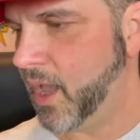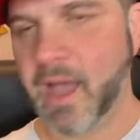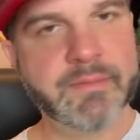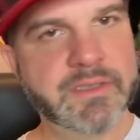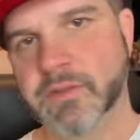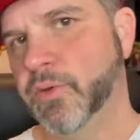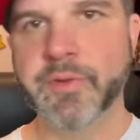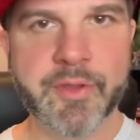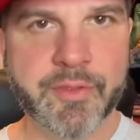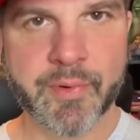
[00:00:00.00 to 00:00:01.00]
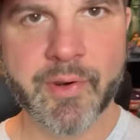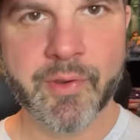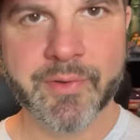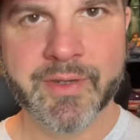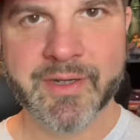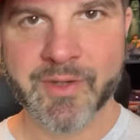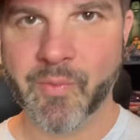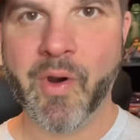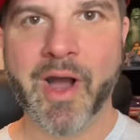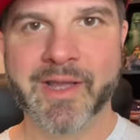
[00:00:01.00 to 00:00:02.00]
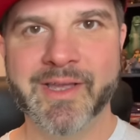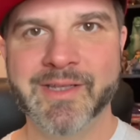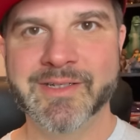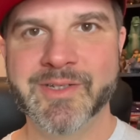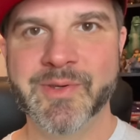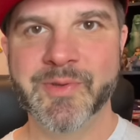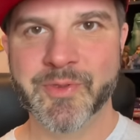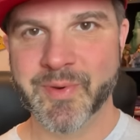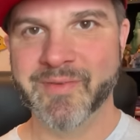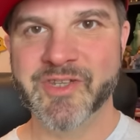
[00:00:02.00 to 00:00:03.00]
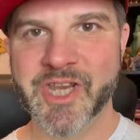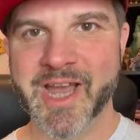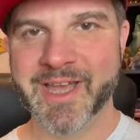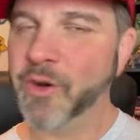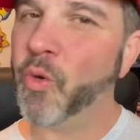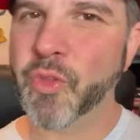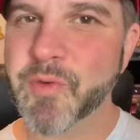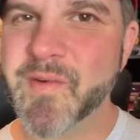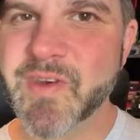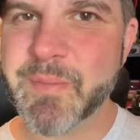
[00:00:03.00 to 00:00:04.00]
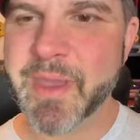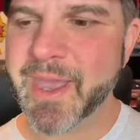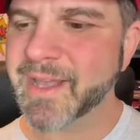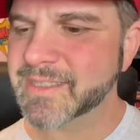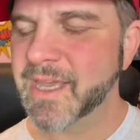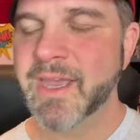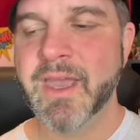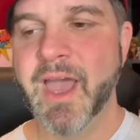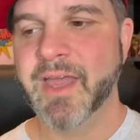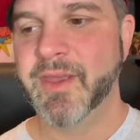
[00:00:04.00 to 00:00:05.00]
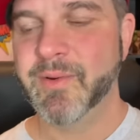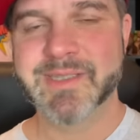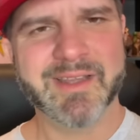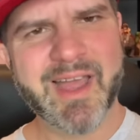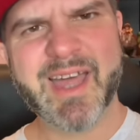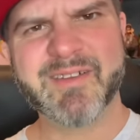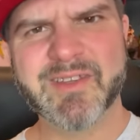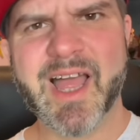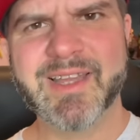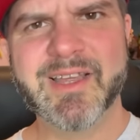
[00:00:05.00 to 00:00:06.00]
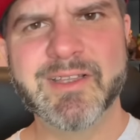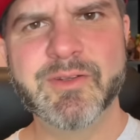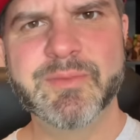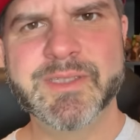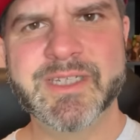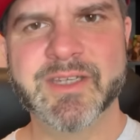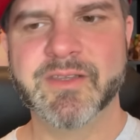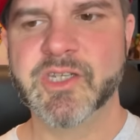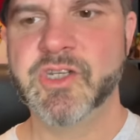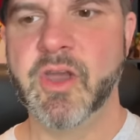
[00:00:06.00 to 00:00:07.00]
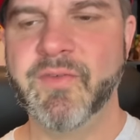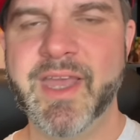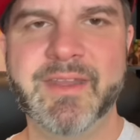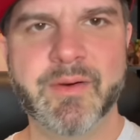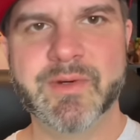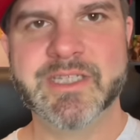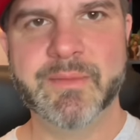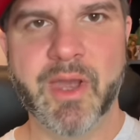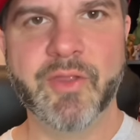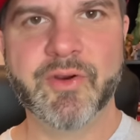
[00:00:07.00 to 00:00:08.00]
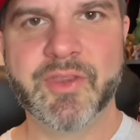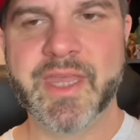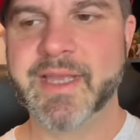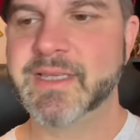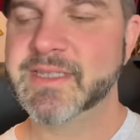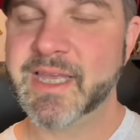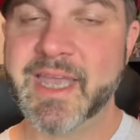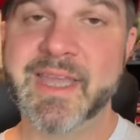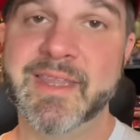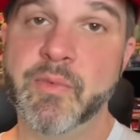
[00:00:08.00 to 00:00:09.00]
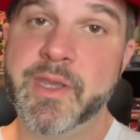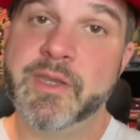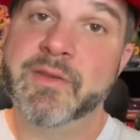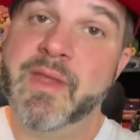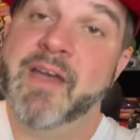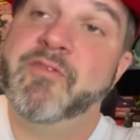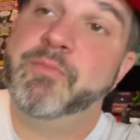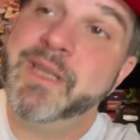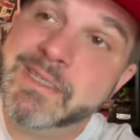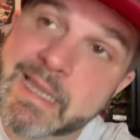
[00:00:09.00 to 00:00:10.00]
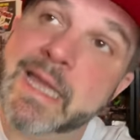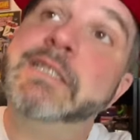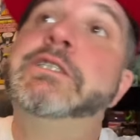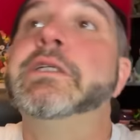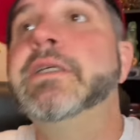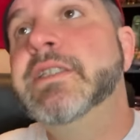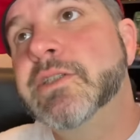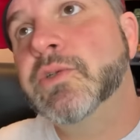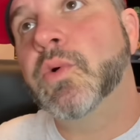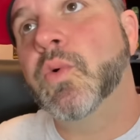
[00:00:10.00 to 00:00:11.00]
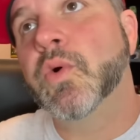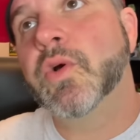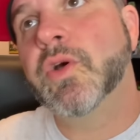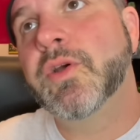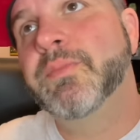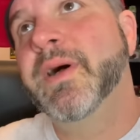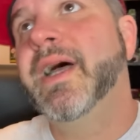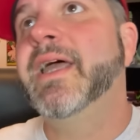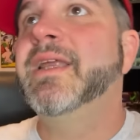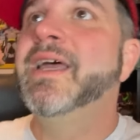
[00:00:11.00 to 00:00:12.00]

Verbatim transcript: absolutely thrilled to walk into Thrift Giant. Old oh, thrifty pants. There was a lot of Lalaloopsies on the shelf, and there were some other things, again, that we could have potentially scored, but